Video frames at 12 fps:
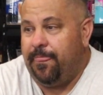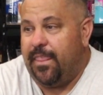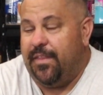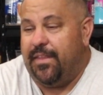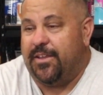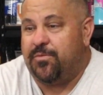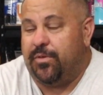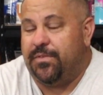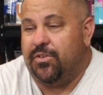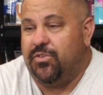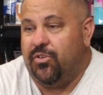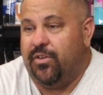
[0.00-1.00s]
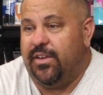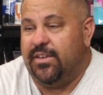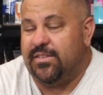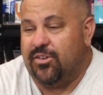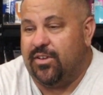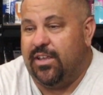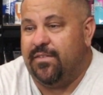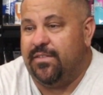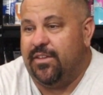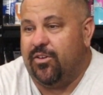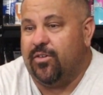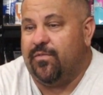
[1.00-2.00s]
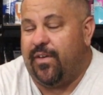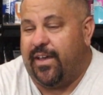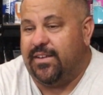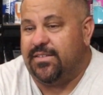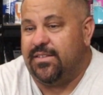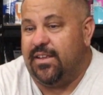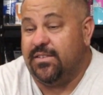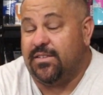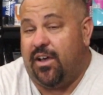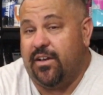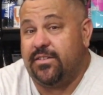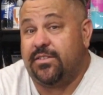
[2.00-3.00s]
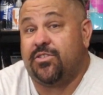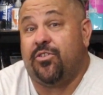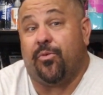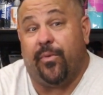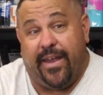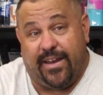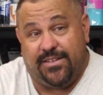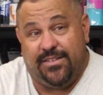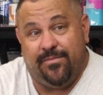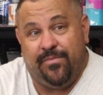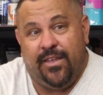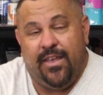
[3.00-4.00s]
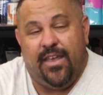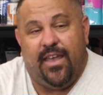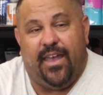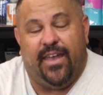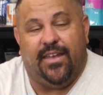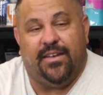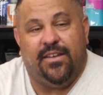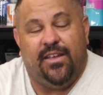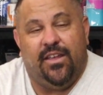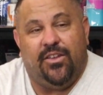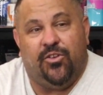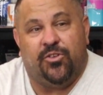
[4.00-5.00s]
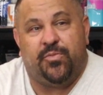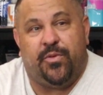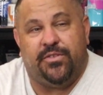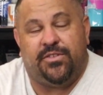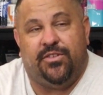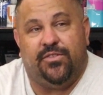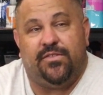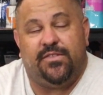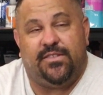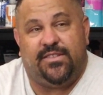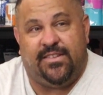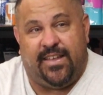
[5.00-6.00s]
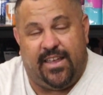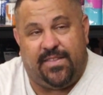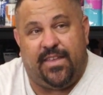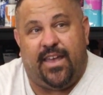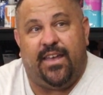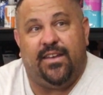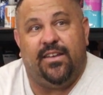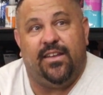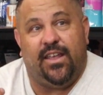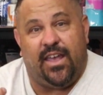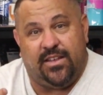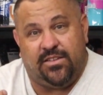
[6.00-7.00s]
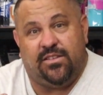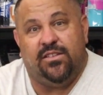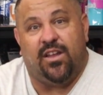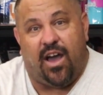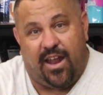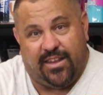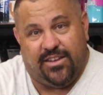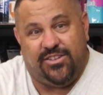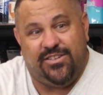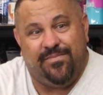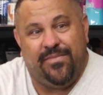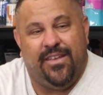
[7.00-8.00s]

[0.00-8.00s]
And that's what they're doing, is they're giving their advice, as long as it's correct. And you're supposed to take that as knowledge.